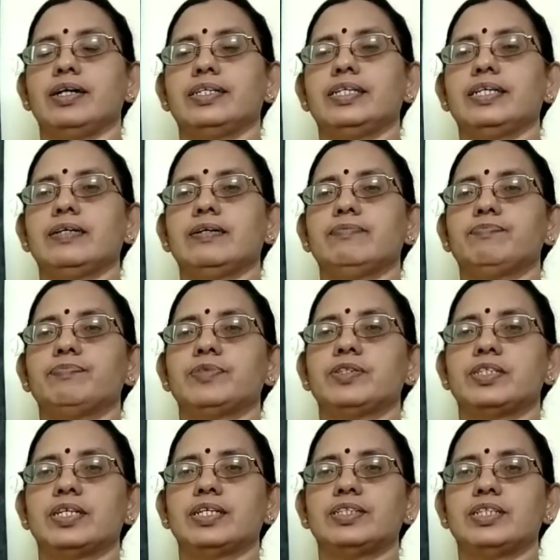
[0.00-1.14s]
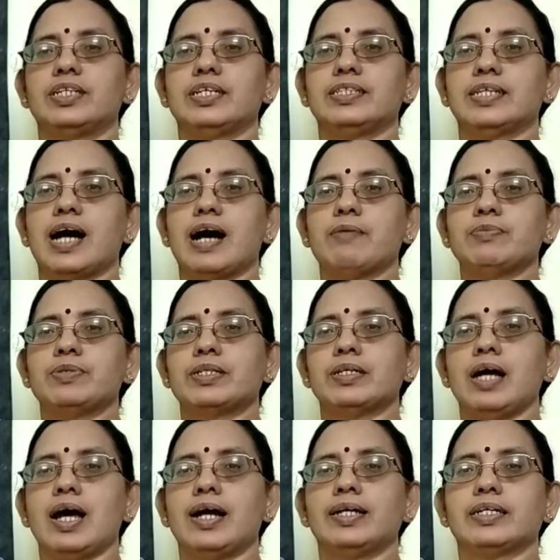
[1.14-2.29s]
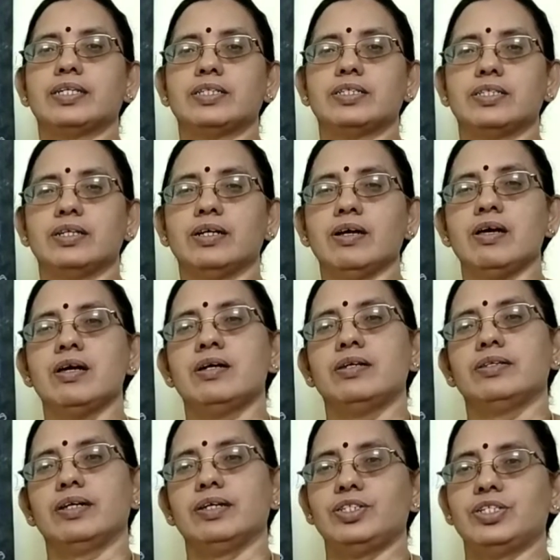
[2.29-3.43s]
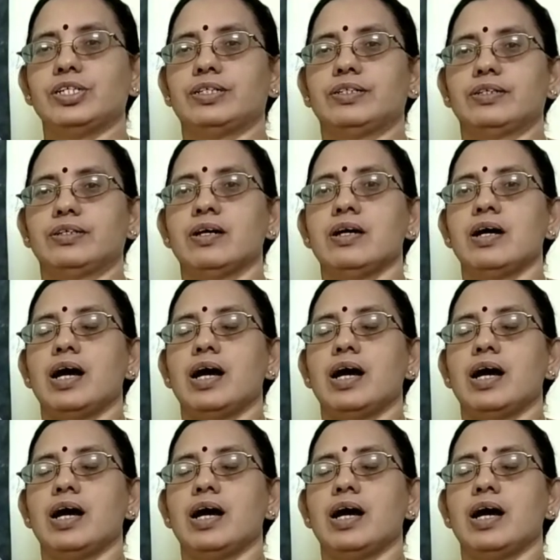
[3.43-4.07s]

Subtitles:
he stretched his arms and kissed the giant.